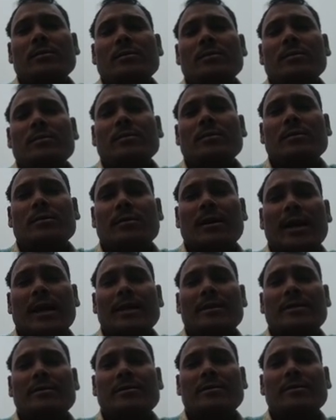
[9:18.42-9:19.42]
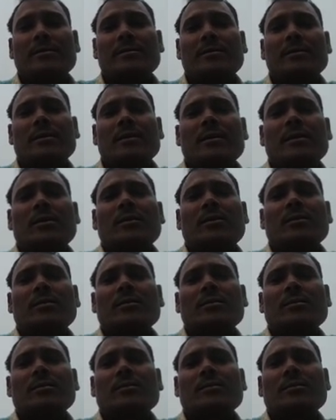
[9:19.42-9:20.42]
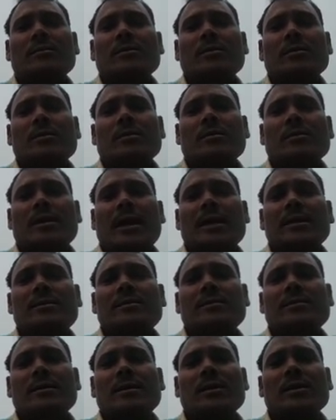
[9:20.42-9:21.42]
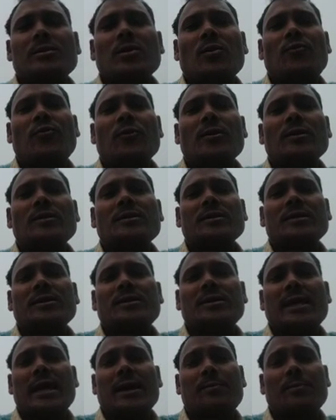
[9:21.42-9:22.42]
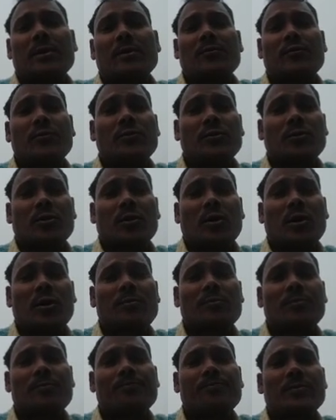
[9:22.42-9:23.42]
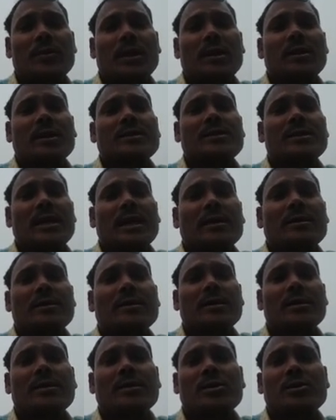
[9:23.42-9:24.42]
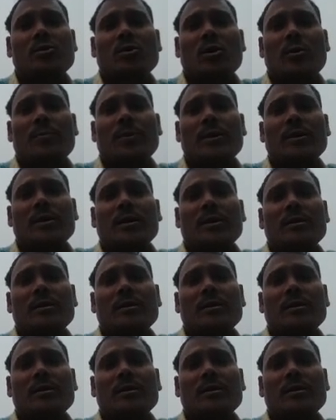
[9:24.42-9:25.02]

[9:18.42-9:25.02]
Rice. Rice is the first staple food crop. It is taken in the tropical